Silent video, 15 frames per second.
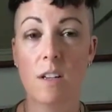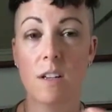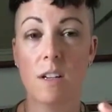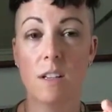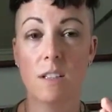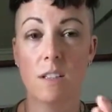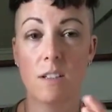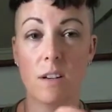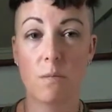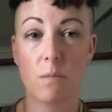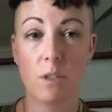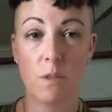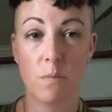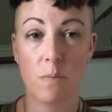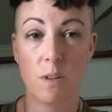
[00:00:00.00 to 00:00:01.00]
until at
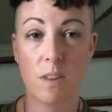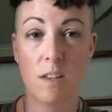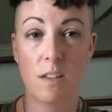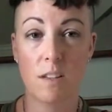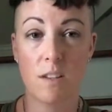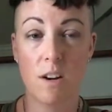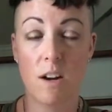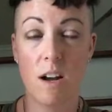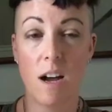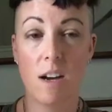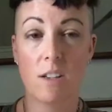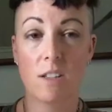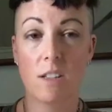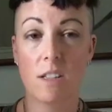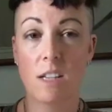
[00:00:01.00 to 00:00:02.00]
which point they start
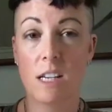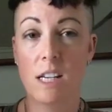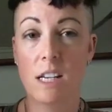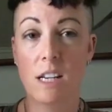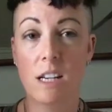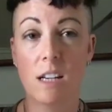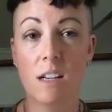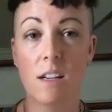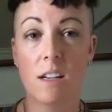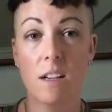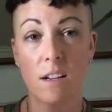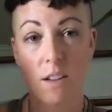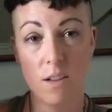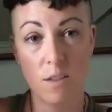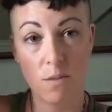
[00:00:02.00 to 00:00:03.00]
actually eating
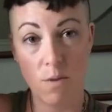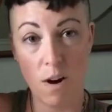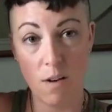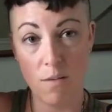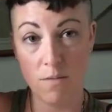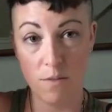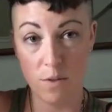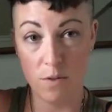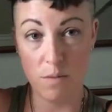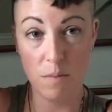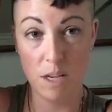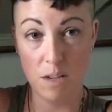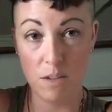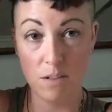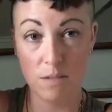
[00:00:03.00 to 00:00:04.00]
the raw food
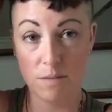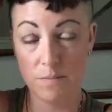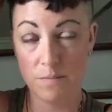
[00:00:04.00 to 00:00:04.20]
meal.